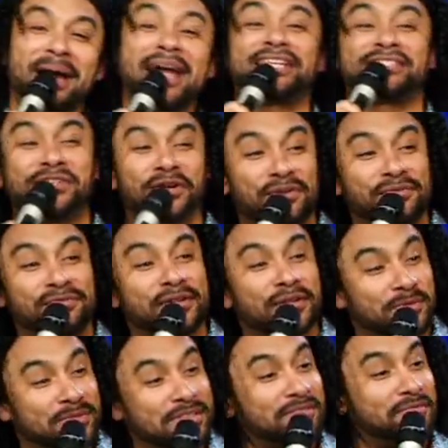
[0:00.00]
my
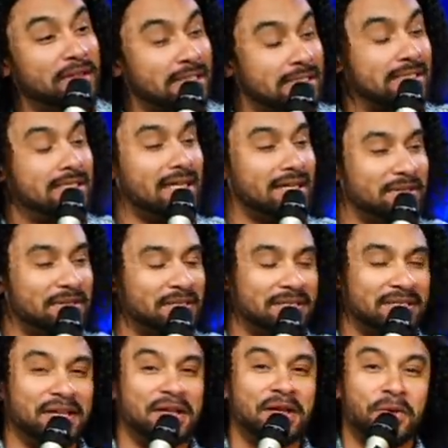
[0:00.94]
ex-girlfriend was a
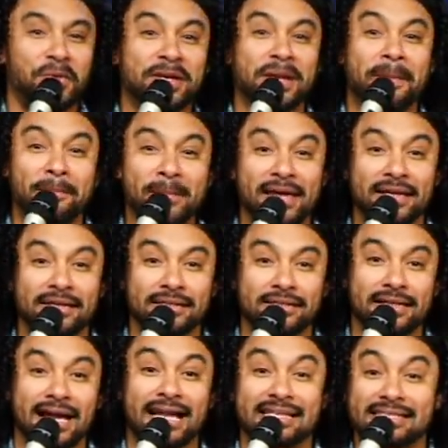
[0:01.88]
vegetarian. When I met
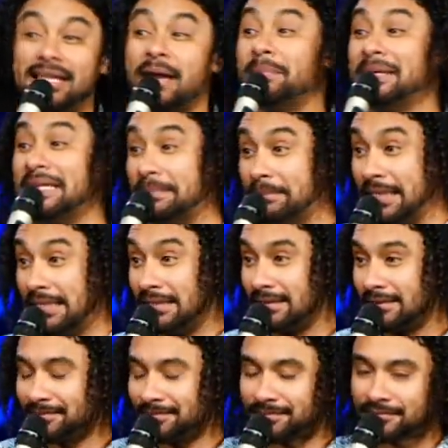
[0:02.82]
her, I stopped eating
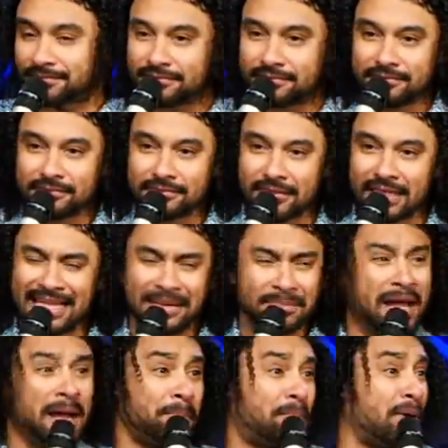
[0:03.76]
meat. And
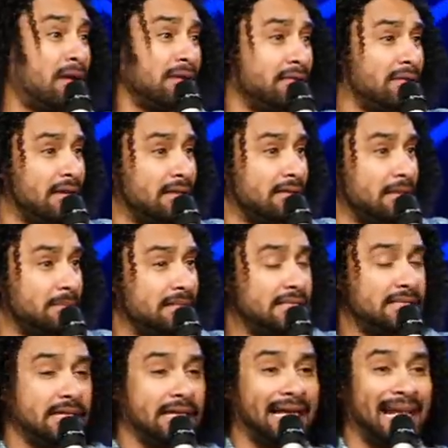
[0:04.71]
I'm not proud of that. I'm
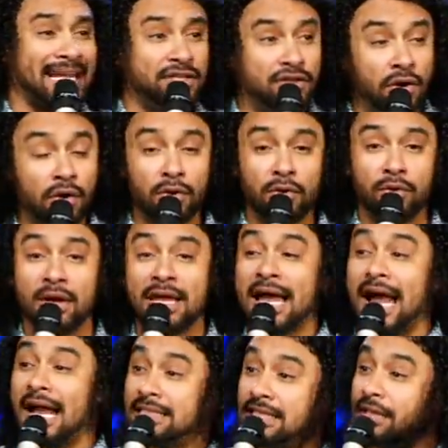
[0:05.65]
just saying, like, I know
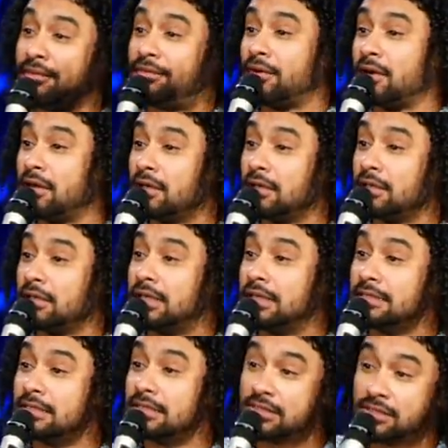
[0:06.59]
I did it for her
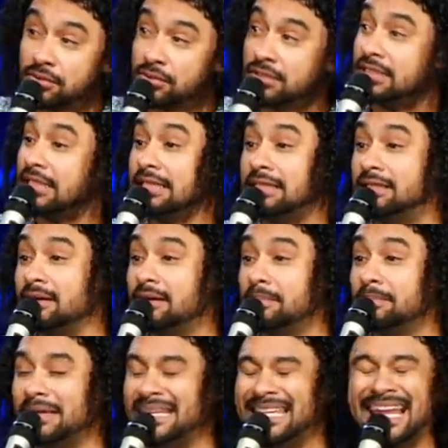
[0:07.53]
because as soon as she
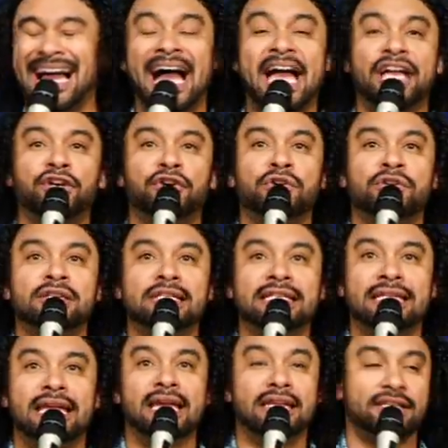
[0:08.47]
dumped me, I
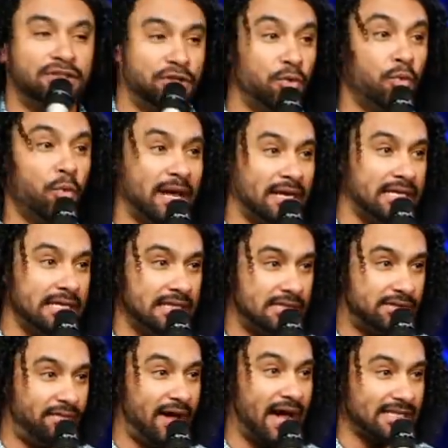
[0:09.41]
couldn't get to
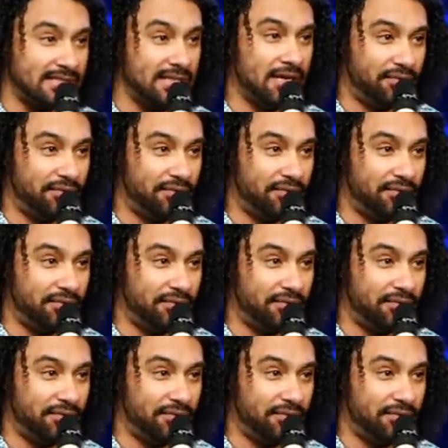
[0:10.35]
Wendy's fast